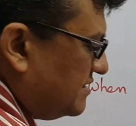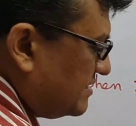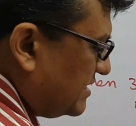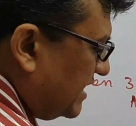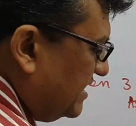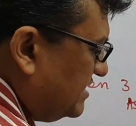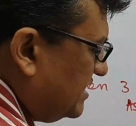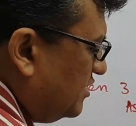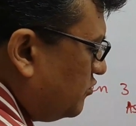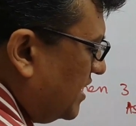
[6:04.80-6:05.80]

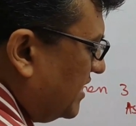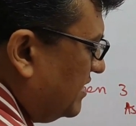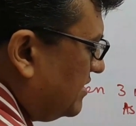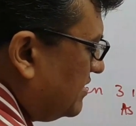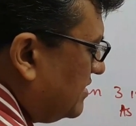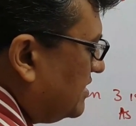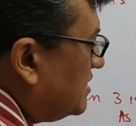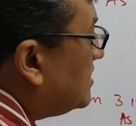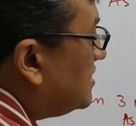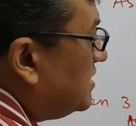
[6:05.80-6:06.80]
90y
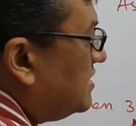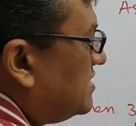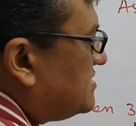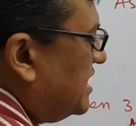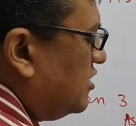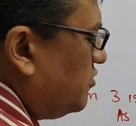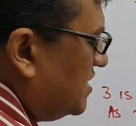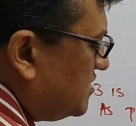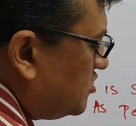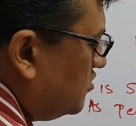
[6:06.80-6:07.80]
is
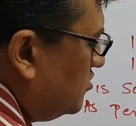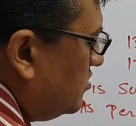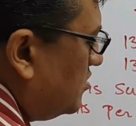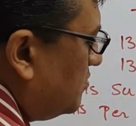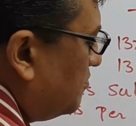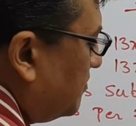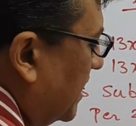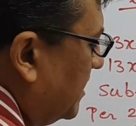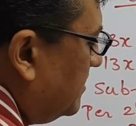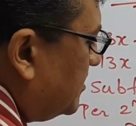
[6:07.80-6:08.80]
equals to
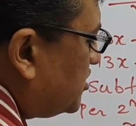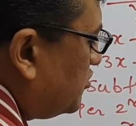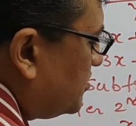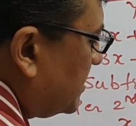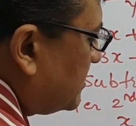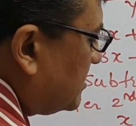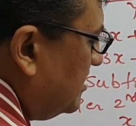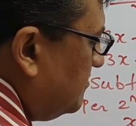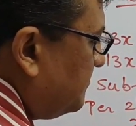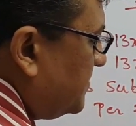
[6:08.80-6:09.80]
minus
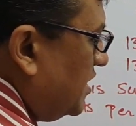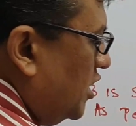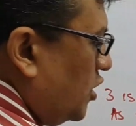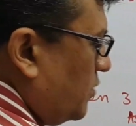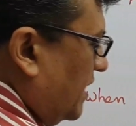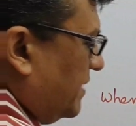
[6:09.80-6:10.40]
260. When I